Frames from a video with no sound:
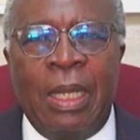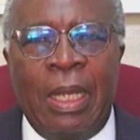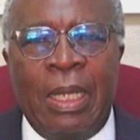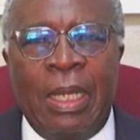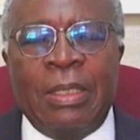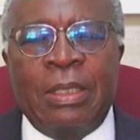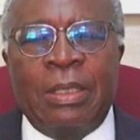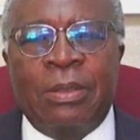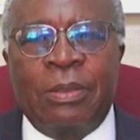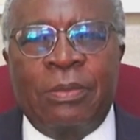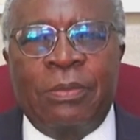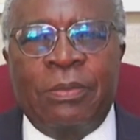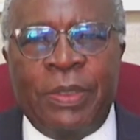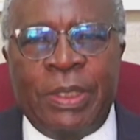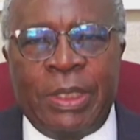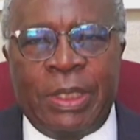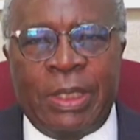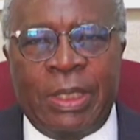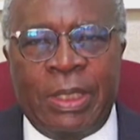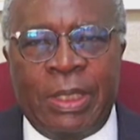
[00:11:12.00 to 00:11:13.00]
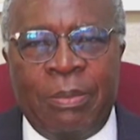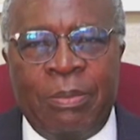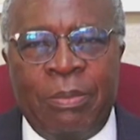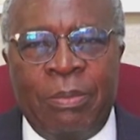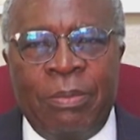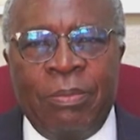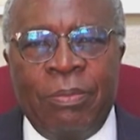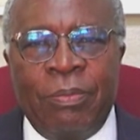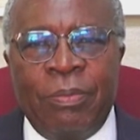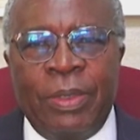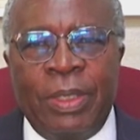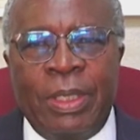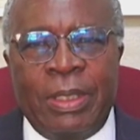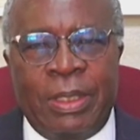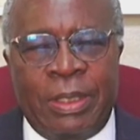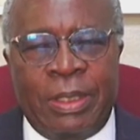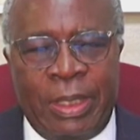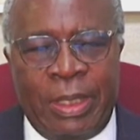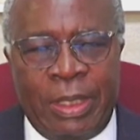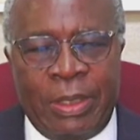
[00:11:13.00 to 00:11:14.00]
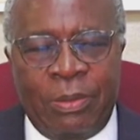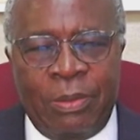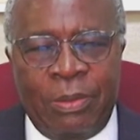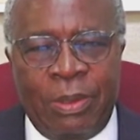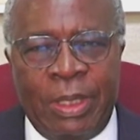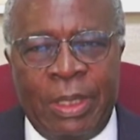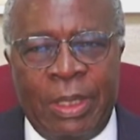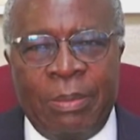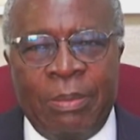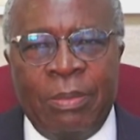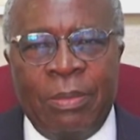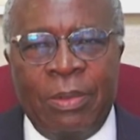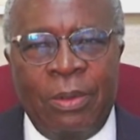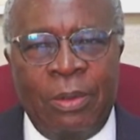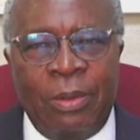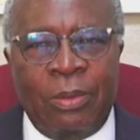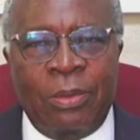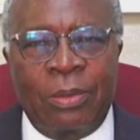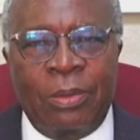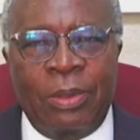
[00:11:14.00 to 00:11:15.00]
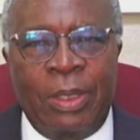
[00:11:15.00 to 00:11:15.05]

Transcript: and convince them and say to them, look,